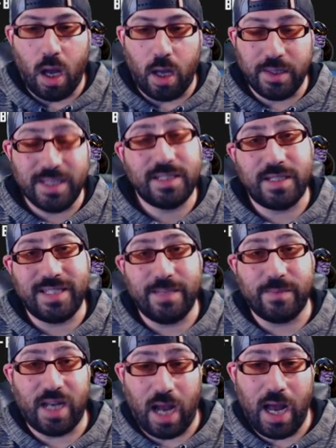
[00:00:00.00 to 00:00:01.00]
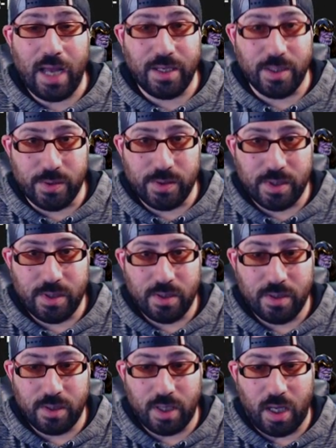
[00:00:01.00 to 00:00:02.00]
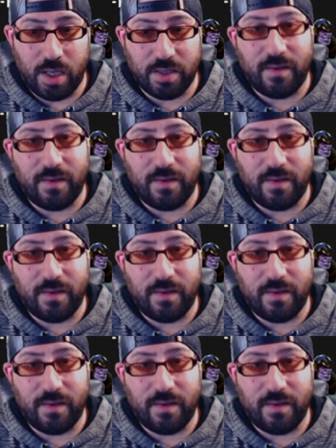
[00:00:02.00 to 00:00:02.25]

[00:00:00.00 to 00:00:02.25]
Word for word: this is the team that I used the